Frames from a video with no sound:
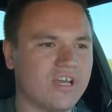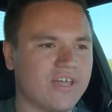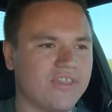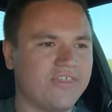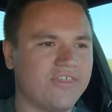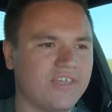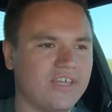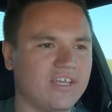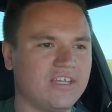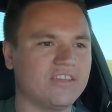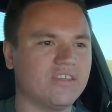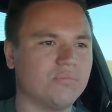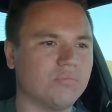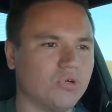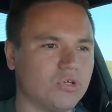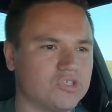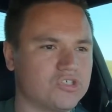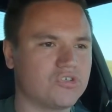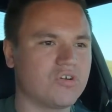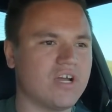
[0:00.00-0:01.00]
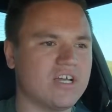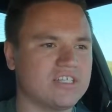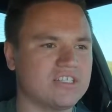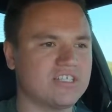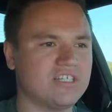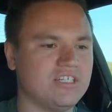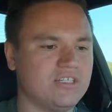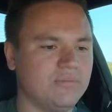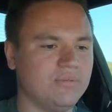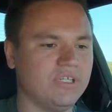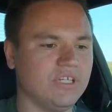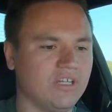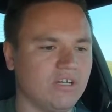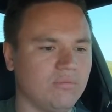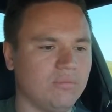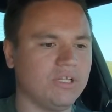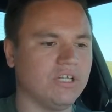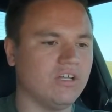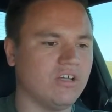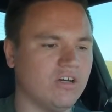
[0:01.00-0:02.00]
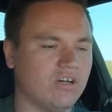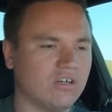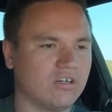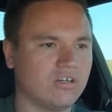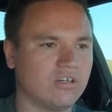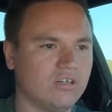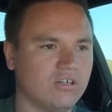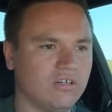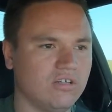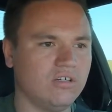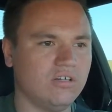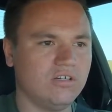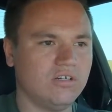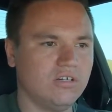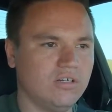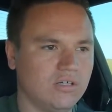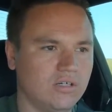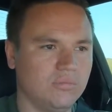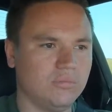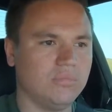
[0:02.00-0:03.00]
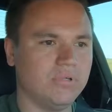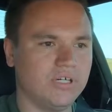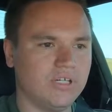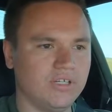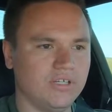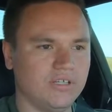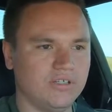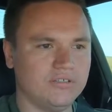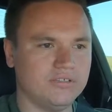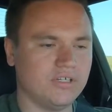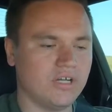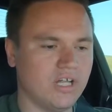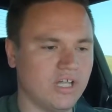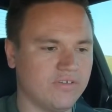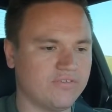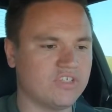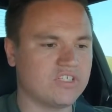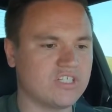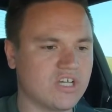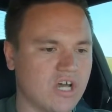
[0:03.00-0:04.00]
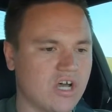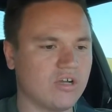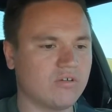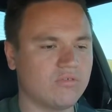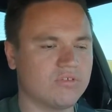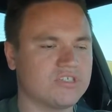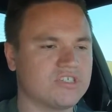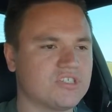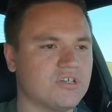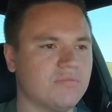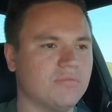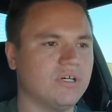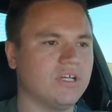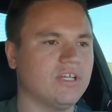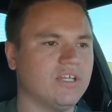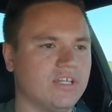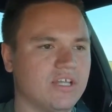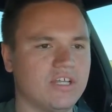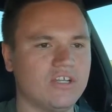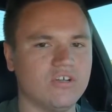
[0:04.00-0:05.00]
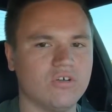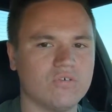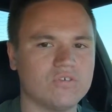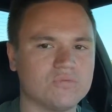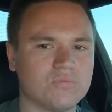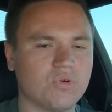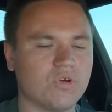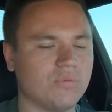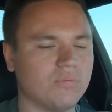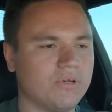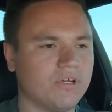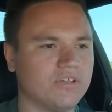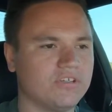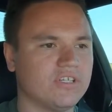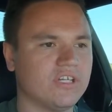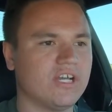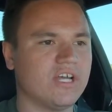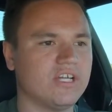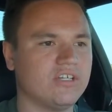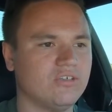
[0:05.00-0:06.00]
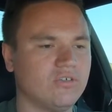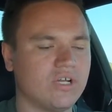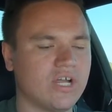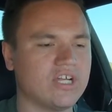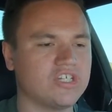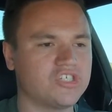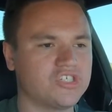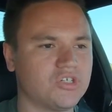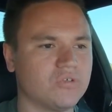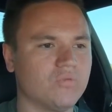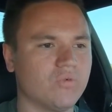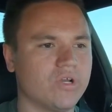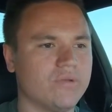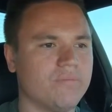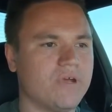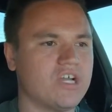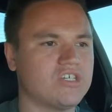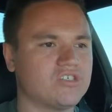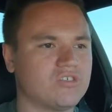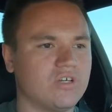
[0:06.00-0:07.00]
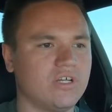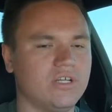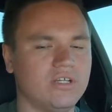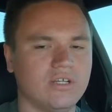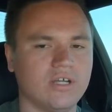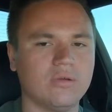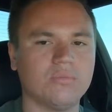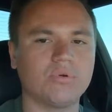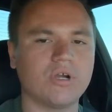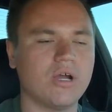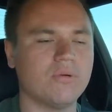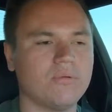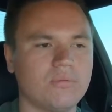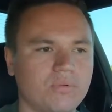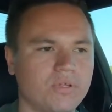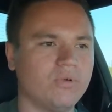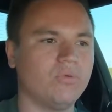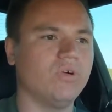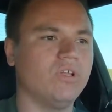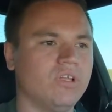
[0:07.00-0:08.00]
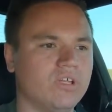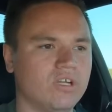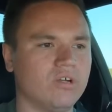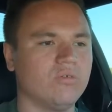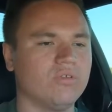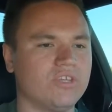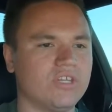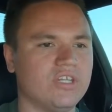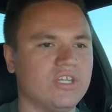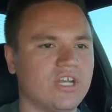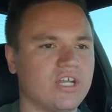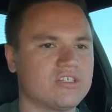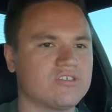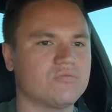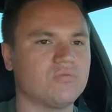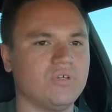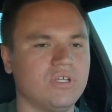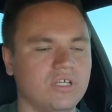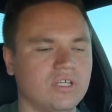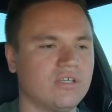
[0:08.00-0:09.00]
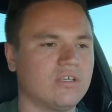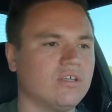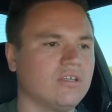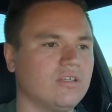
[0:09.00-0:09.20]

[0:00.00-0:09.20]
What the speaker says: I think the push rods need to be a little bit longer, but I'll have to talk with somebody that knows more about it than I do, and I should remeasure it. I probably will here within the next week.